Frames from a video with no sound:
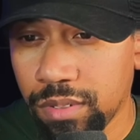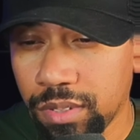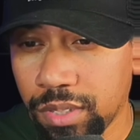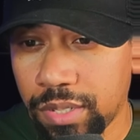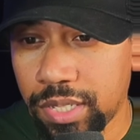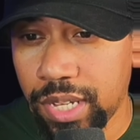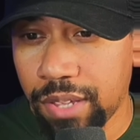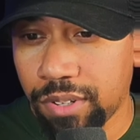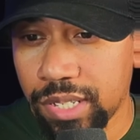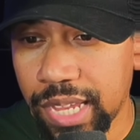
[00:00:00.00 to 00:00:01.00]
let's see if
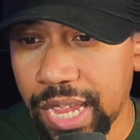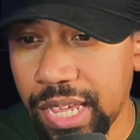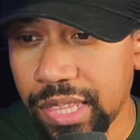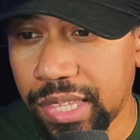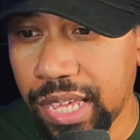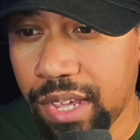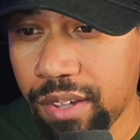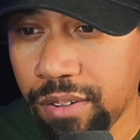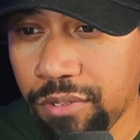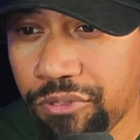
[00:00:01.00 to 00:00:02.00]
there's
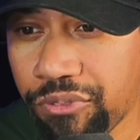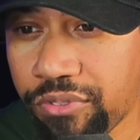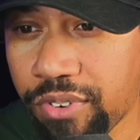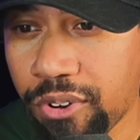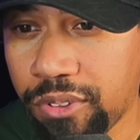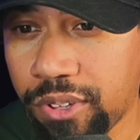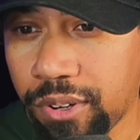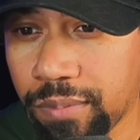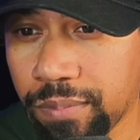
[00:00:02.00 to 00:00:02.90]
anything further